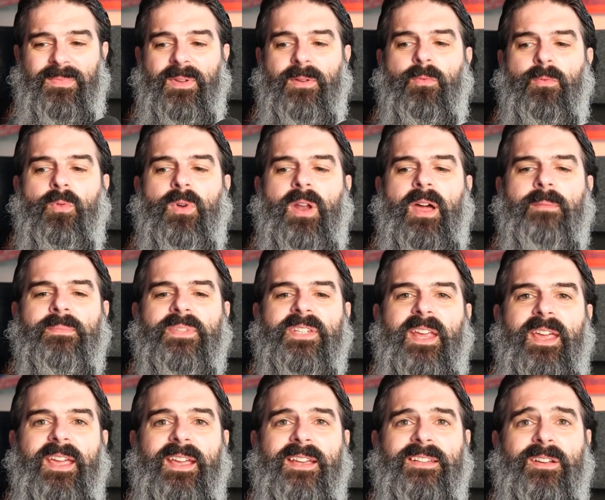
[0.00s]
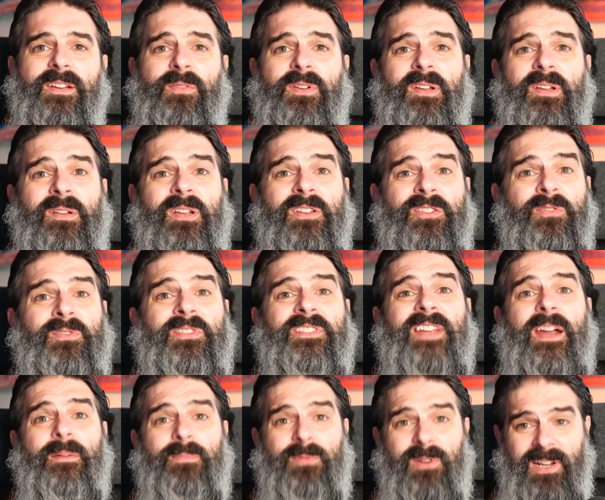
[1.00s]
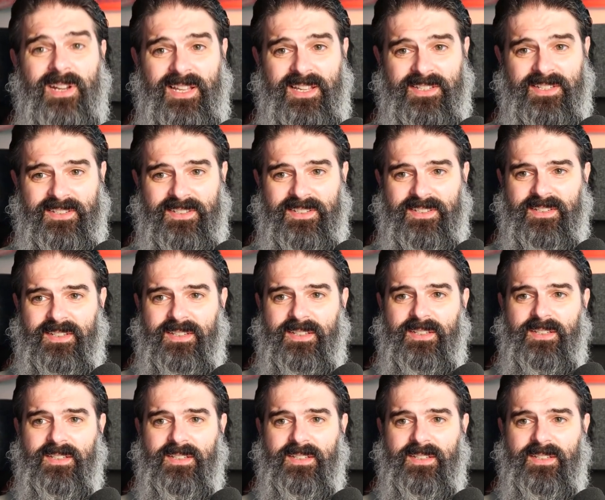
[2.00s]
What I'm saying is I want two separate lists.